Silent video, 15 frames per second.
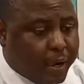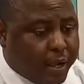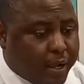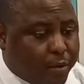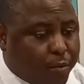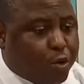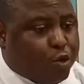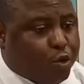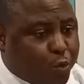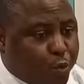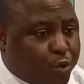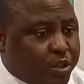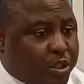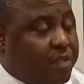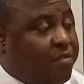work
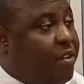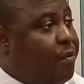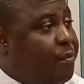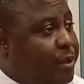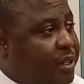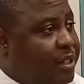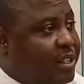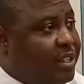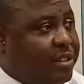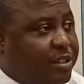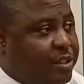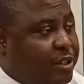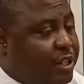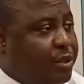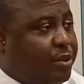towards reviving these
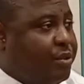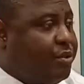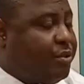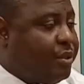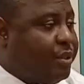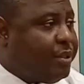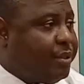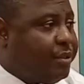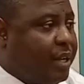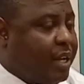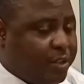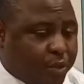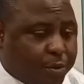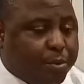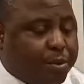industries. I
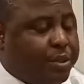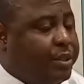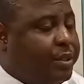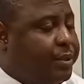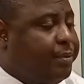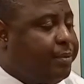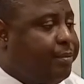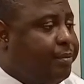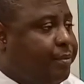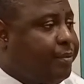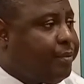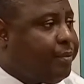support it.